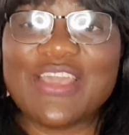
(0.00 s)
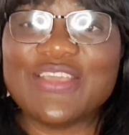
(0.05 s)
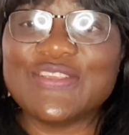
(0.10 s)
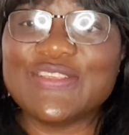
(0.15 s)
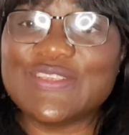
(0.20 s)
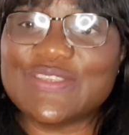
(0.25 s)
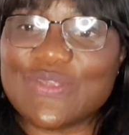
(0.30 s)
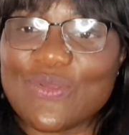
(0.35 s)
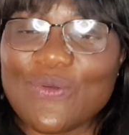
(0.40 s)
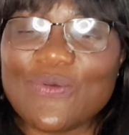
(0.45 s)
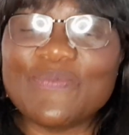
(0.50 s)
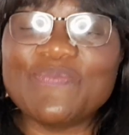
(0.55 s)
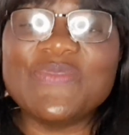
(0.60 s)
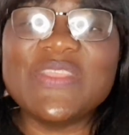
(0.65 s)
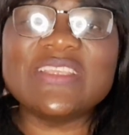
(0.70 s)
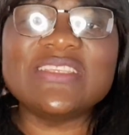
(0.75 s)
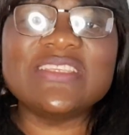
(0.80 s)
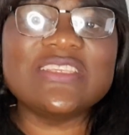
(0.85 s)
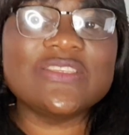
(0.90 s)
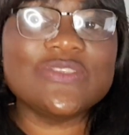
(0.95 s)
So
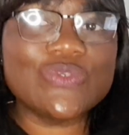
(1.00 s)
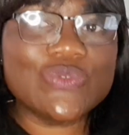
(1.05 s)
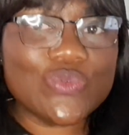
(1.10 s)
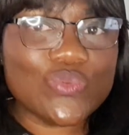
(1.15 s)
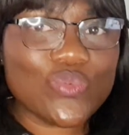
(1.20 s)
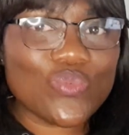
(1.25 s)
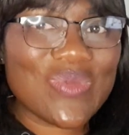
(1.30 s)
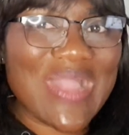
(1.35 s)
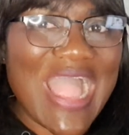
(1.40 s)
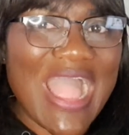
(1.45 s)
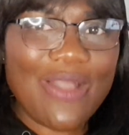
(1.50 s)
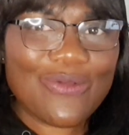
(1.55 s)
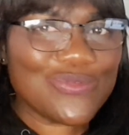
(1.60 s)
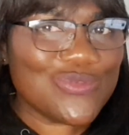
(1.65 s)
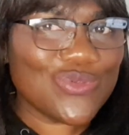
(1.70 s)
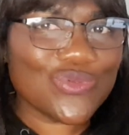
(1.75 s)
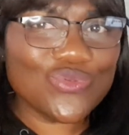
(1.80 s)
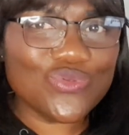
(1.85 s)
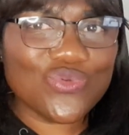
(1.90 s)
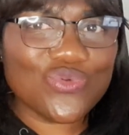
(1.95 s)
this is how
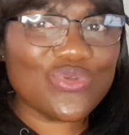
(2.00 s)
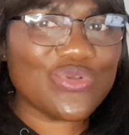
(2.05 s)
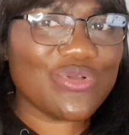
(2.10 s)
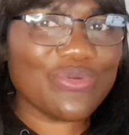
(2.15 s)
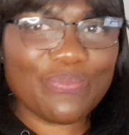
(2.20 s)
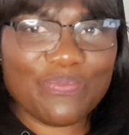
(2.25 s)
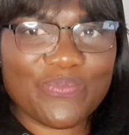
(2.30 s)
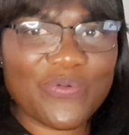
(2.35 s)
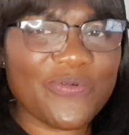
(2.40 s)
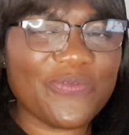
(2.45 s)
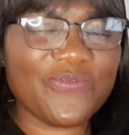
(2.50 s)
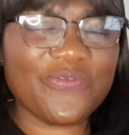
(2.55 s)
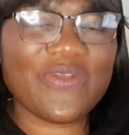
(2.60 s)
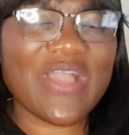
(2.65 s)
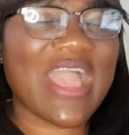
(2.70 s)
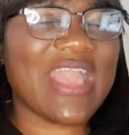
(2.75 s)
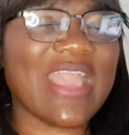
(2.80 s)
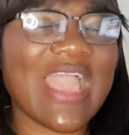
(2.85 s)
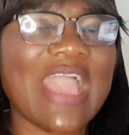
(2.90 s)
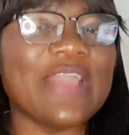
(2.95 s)
to do proof.
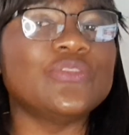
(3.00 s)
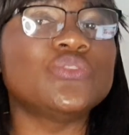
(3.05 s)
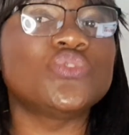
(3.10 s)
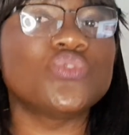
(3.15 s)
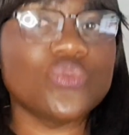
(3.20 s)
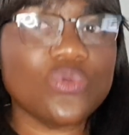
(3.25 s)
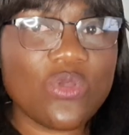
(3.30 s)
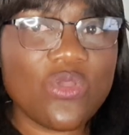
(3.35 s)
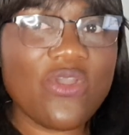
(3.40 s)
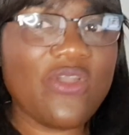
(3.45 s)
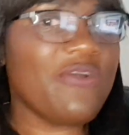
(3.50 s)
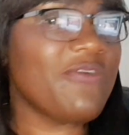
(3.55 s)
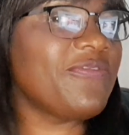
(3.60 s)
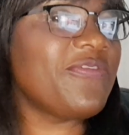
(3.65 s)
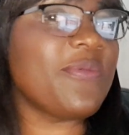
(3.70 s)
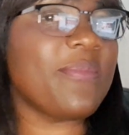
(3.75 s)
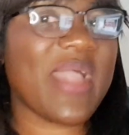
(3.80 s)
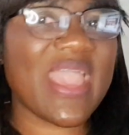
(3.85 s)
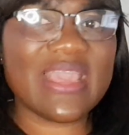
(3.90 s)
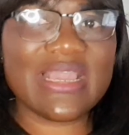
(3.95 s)
I do
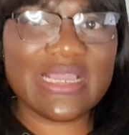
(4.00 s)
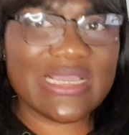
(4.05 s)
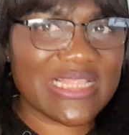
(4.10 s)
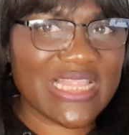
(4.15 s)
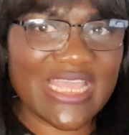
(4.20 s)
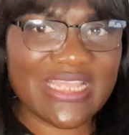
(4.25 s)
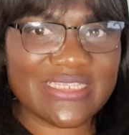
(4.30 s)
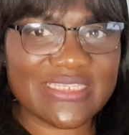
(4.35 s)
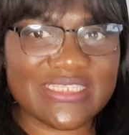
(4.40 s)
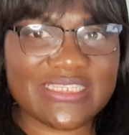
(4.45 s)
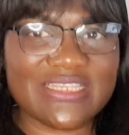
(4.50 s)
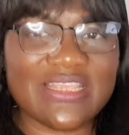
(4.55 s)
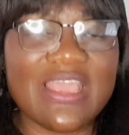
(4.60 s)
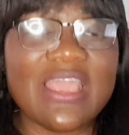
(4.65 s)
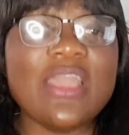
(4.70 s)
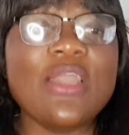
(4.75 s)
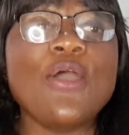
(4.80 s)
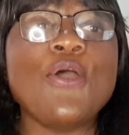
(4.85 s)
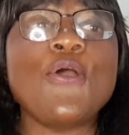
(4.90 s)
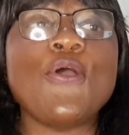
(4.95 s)
for my clients.
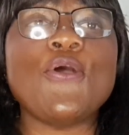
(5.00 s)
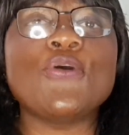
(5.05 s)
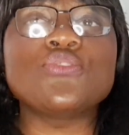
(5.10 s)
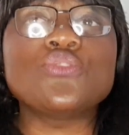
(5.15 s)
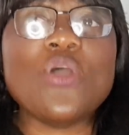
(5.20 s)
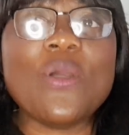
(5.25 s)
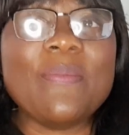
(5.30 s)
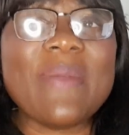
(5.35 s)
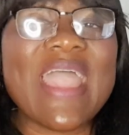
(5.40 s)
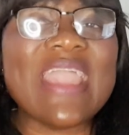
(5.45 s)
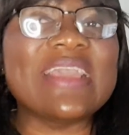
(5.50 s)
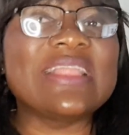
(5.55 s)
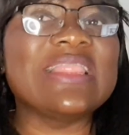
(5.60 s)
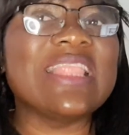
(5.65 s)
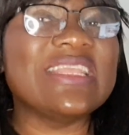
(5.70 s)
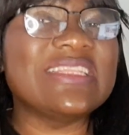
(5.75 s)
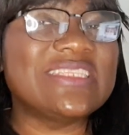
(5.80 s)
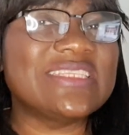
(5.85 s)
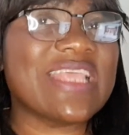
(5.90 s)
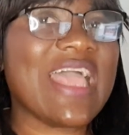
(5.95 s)
Although my
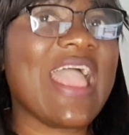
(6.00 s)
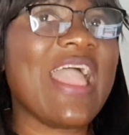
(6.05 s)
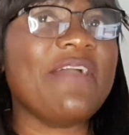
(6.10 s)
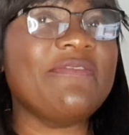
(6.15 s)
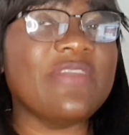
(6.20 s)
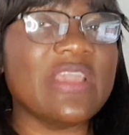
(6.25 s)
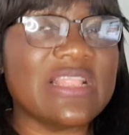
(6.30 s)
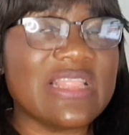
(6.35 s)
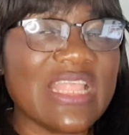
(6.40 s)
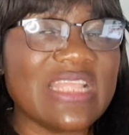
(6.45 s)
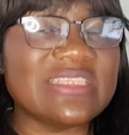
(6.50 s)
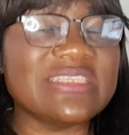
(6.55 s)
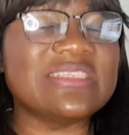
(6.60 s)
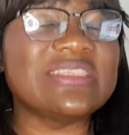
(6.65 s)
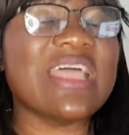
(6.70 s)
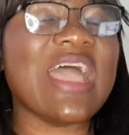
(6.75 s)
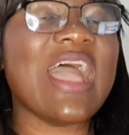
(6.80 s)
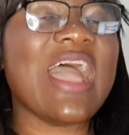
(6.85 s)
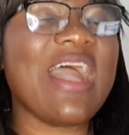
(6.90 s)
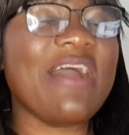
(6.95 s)
clients, I have a client
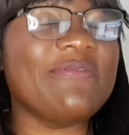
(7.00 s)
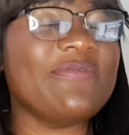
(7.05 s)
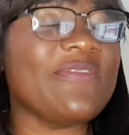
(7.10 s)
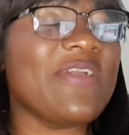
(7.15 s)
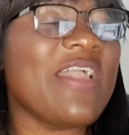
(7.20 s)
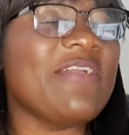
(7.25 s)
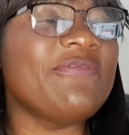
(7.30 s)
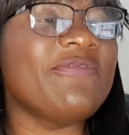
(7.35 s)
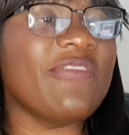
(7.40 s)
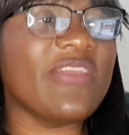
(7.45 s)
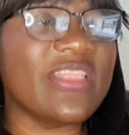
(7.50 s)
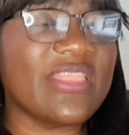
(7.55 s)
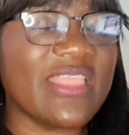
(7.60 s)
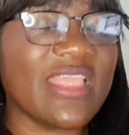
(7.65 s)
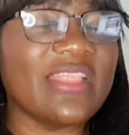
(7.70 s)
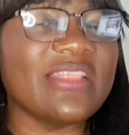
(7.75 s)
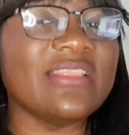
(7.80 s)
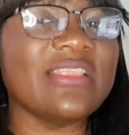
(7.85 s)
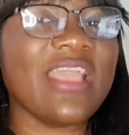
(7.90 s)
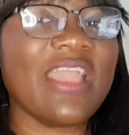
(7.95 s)
that have
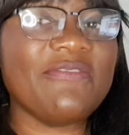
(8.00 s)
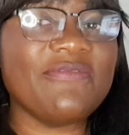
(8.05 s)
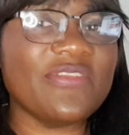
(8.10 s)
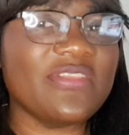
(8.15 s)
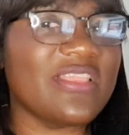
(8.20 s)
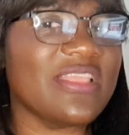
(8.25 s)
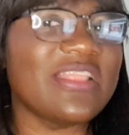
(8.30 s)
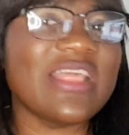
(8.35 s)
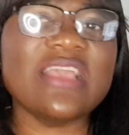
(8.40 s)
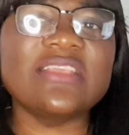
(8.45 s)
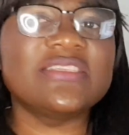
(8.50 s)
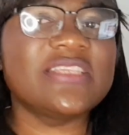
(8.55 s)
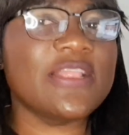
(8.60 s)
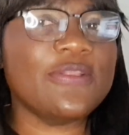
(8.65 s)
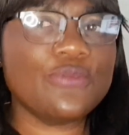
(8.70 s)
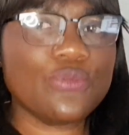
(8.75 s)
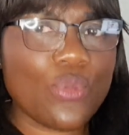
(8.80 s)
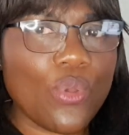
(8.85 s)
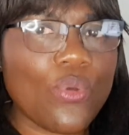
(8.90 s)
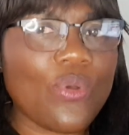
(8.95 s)
everything. I
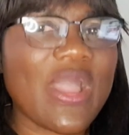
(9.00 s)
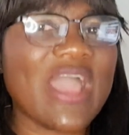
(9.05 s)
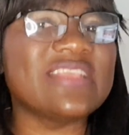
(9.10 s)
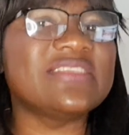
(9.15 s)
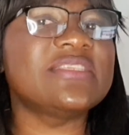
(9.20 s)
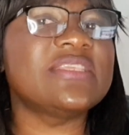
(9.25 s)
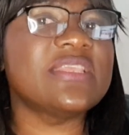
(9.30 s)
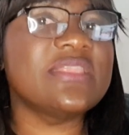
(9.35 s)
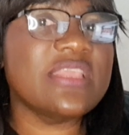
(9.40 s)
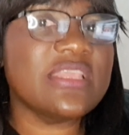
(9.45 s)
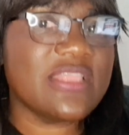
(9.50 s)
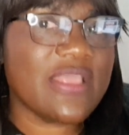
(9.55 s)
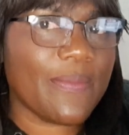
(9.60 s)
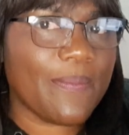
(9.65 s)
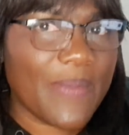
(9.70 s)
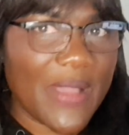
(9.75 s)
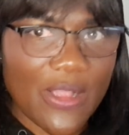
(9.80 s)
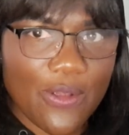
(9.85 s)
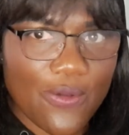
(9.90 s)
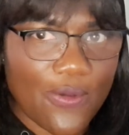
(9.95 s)
said, no, I still need a
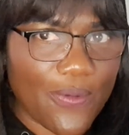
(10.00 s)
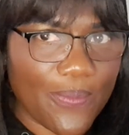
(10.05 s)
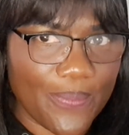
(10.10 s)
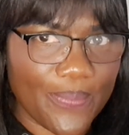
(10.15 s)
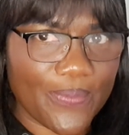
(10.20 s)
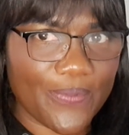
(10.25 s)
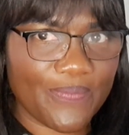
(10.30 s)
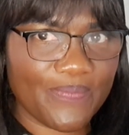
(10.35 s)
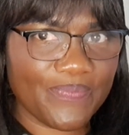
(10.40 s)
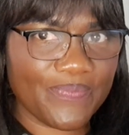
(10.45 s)
backup.